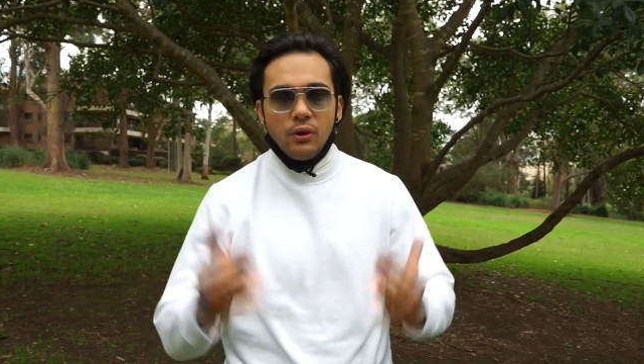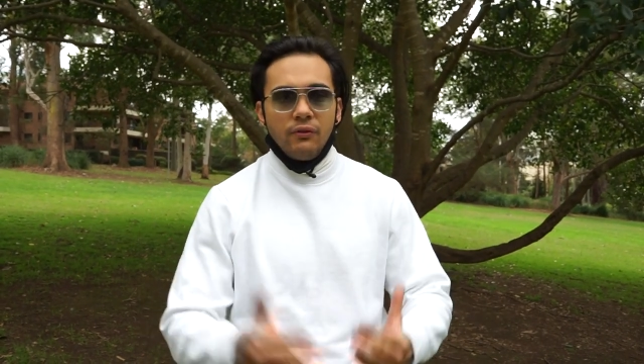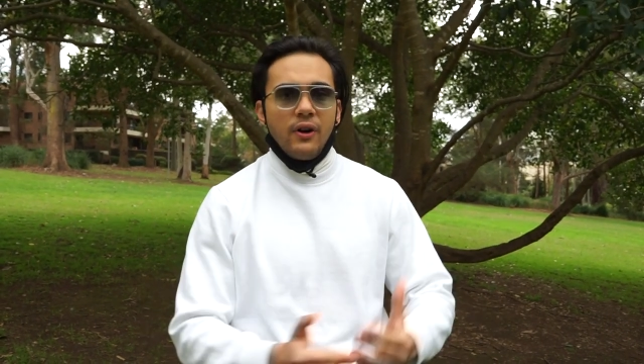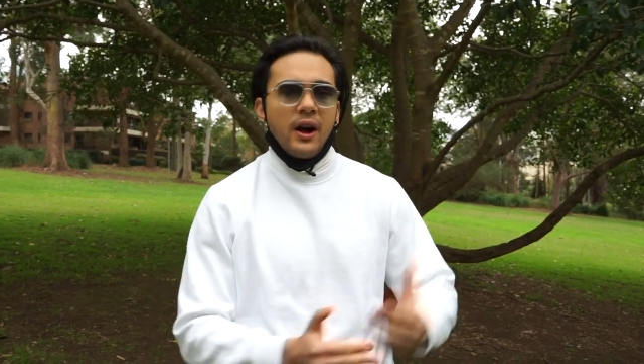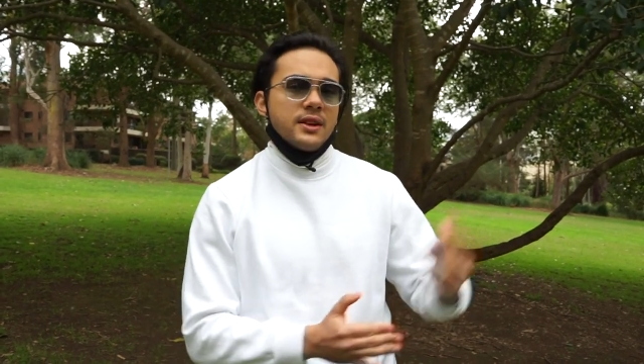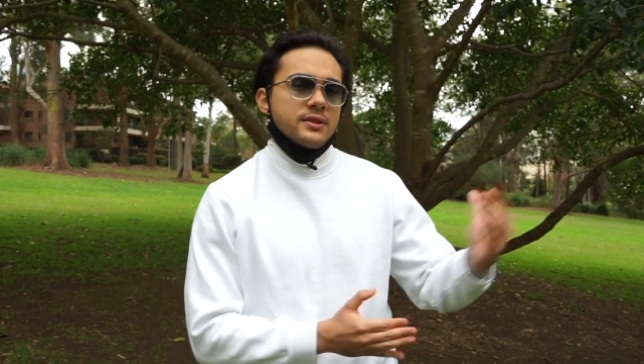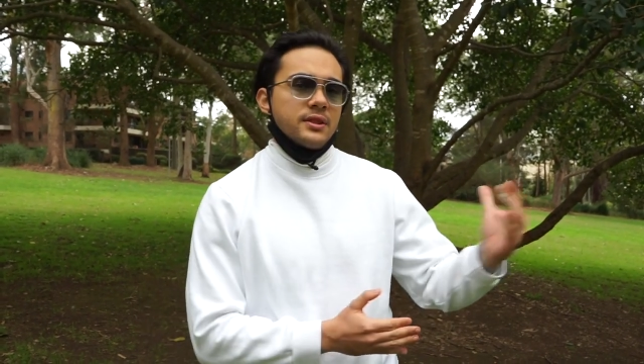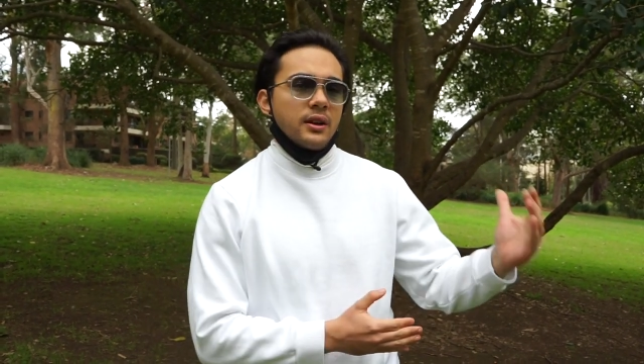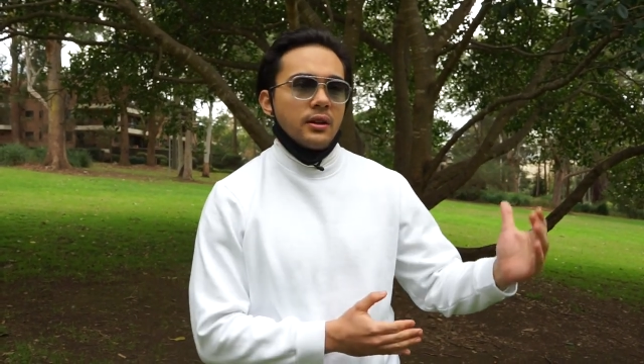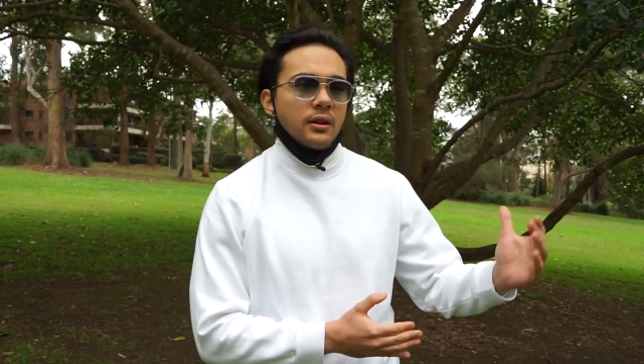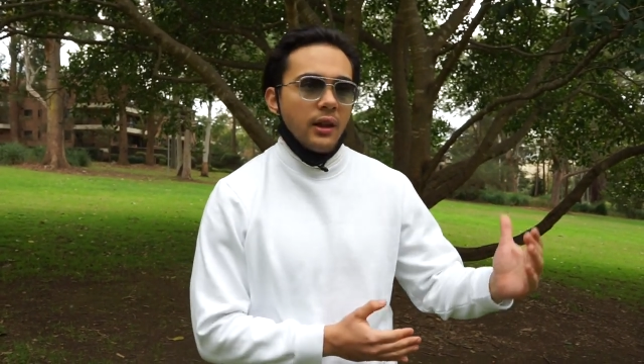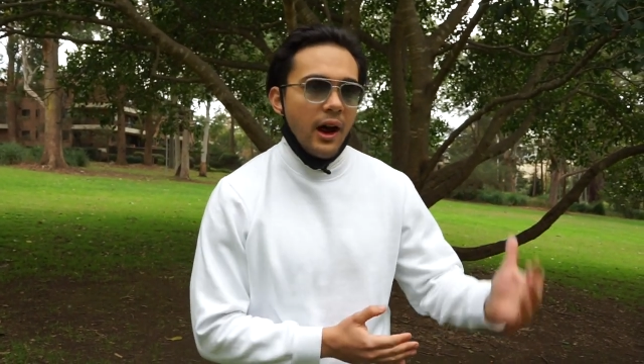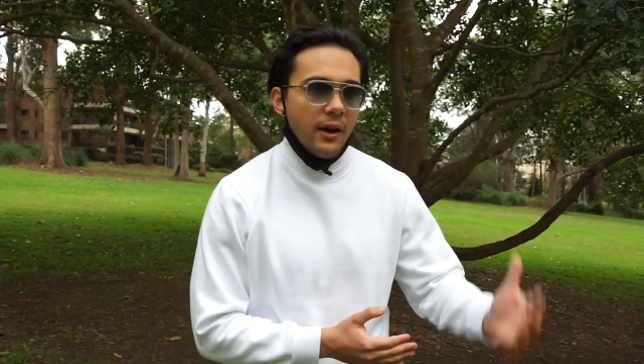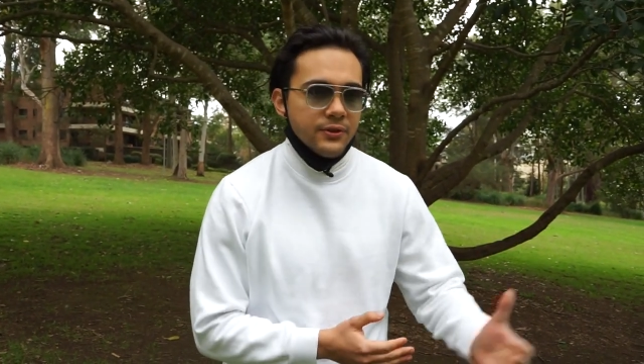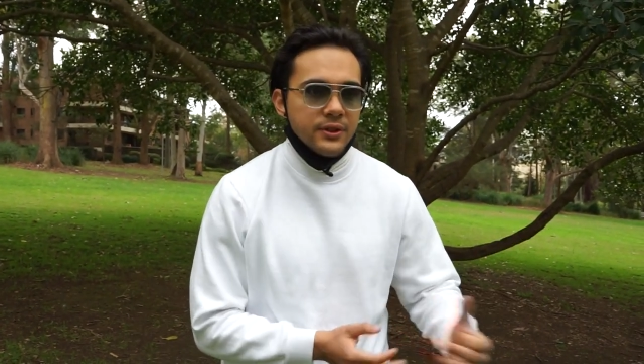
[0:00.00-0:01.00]
fasting
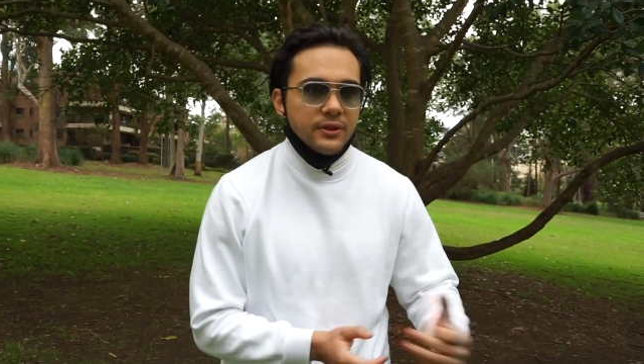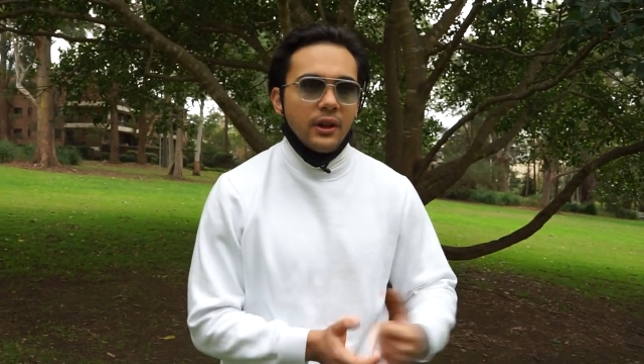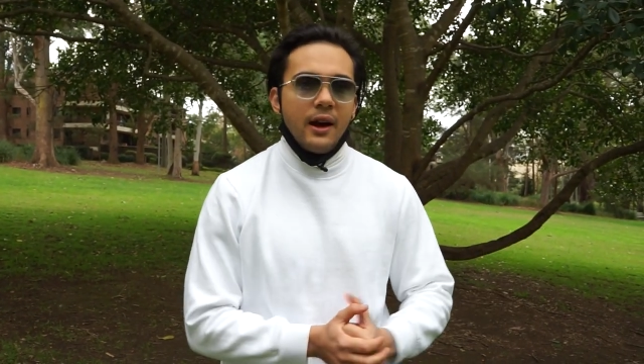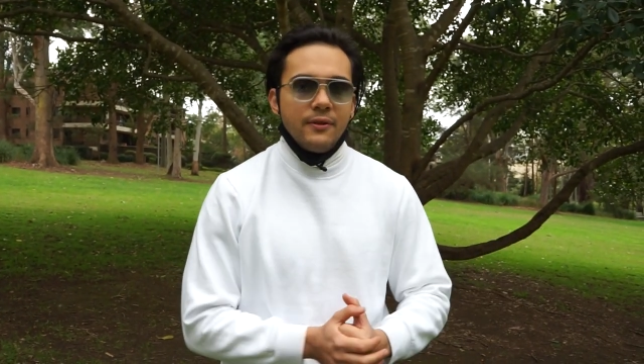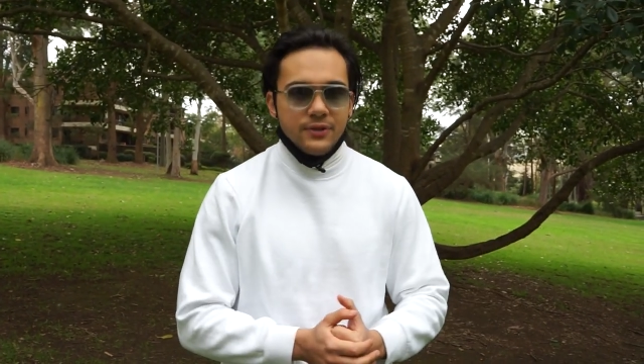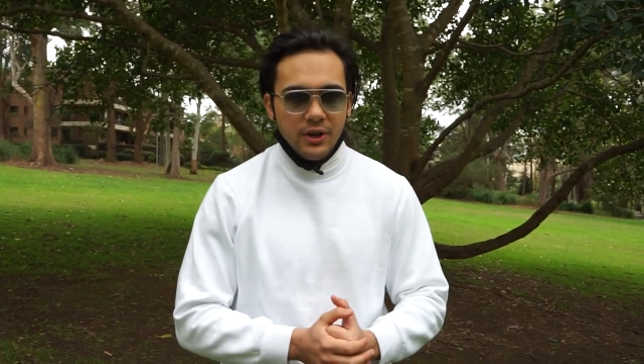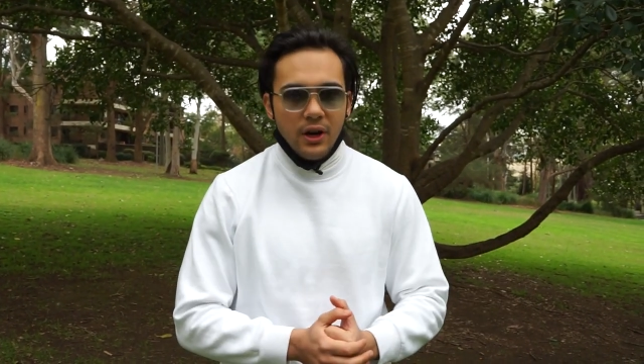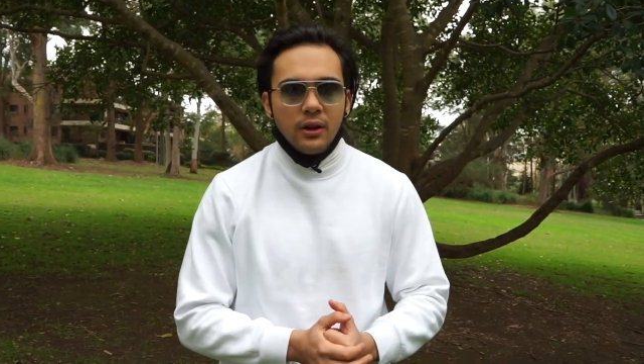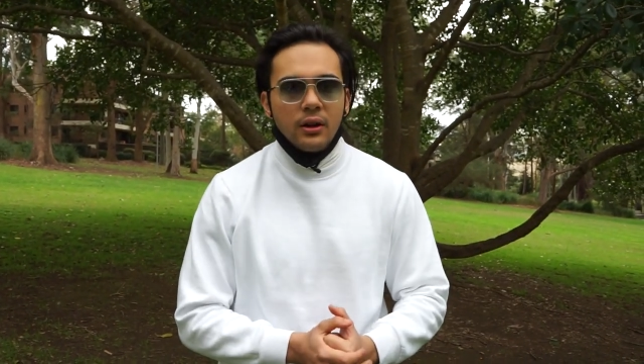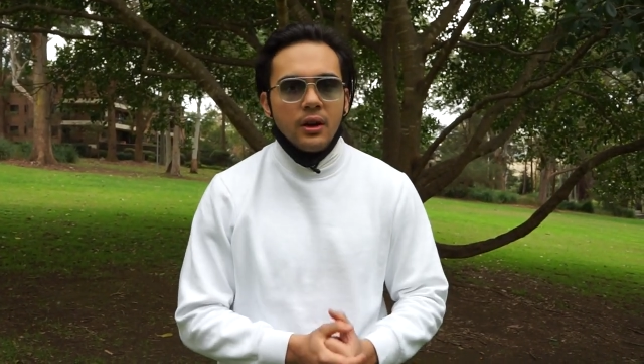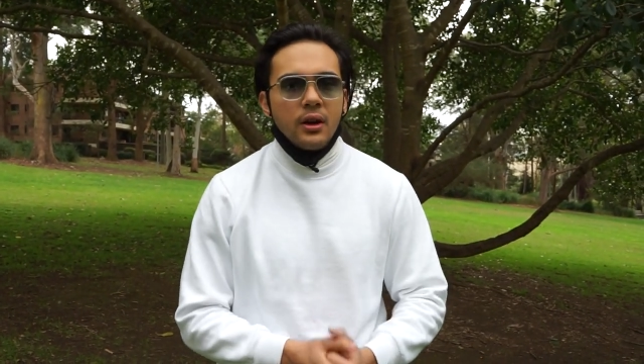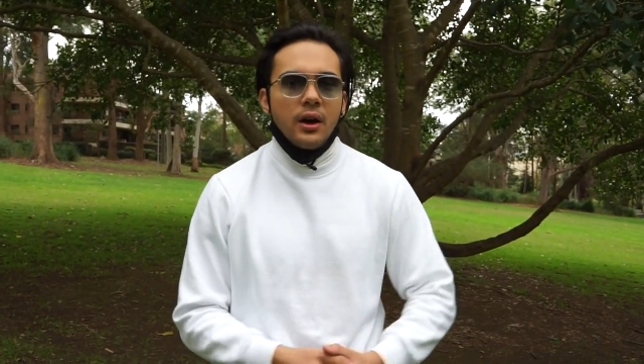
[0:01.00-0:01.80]
life, lifestyle.